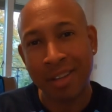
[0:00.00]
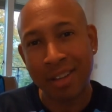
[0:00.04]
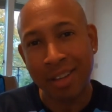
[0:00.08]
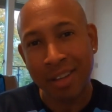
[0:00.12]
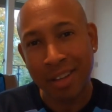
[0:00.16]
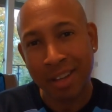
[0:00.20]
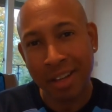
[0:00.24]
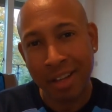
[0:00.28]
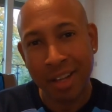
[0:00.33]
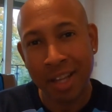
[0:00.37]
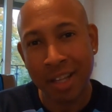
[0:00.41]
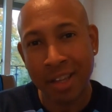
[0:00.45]

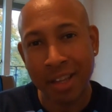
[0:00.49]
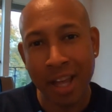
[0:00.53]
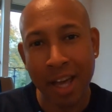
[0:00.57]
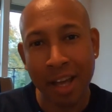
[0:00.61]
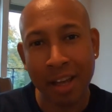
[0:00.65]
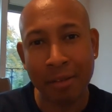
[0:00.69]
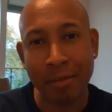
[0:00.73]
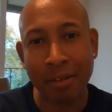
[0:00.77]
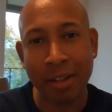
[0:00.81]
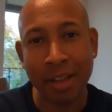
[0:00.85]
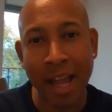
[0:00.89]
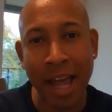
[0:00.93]
Click that
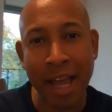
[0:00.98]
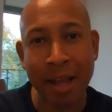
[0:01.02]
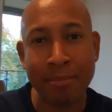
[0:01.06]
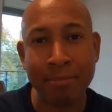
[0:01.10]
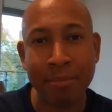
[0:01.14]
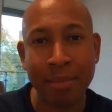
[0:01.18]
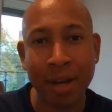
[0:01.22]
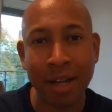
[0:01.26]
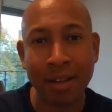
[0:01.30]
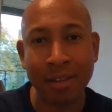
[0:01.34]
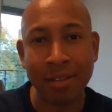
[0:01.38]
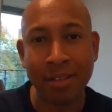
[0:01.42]
like
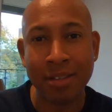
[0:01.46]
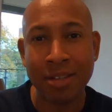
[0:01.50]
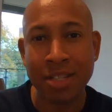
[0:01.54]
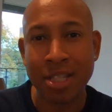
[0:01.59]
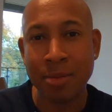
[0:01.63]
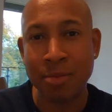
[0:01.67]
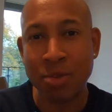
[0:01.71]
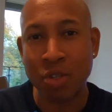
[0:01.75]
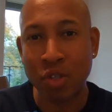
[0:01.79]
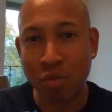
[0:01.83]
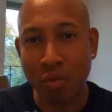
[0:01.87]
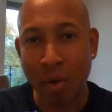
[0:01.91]
button,
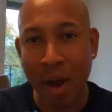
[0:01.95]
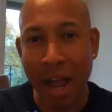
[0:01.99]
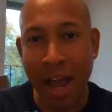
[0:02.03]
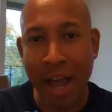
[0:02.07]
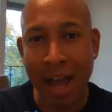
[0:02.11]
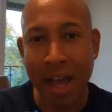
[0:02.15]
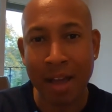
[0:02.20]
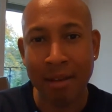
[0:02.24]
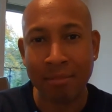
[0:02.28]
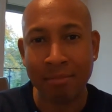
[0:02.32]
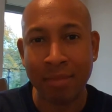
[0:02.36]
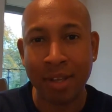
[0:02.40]

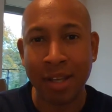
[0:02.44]
subscribe,